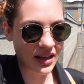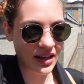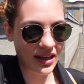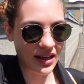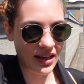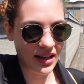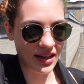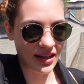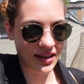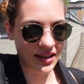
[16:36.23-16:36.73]

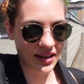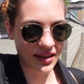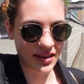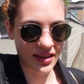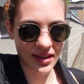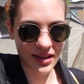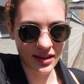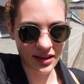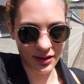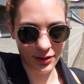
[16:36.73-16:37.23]
and I
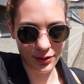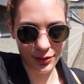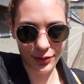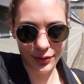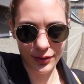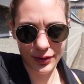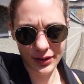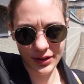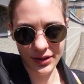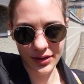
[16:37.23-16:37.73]
think the
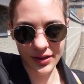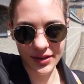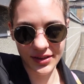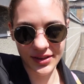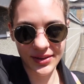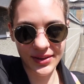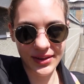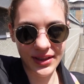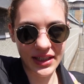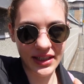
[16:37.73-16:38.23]
tourists
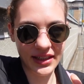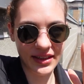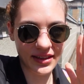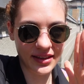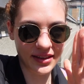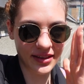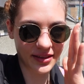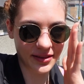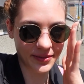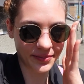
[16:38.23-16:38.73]
also liked
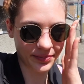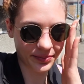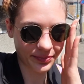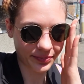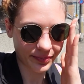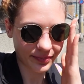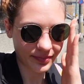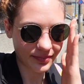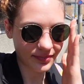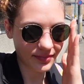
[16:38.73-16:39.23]
it
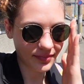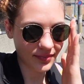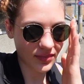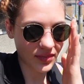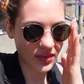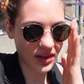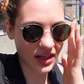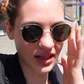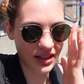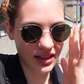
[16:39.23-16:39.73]

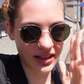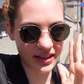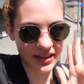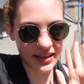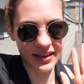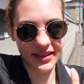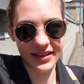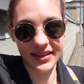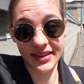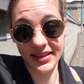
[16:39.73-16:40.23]
like
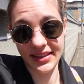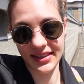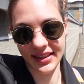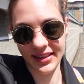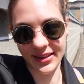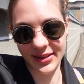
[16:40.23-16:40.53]
at least they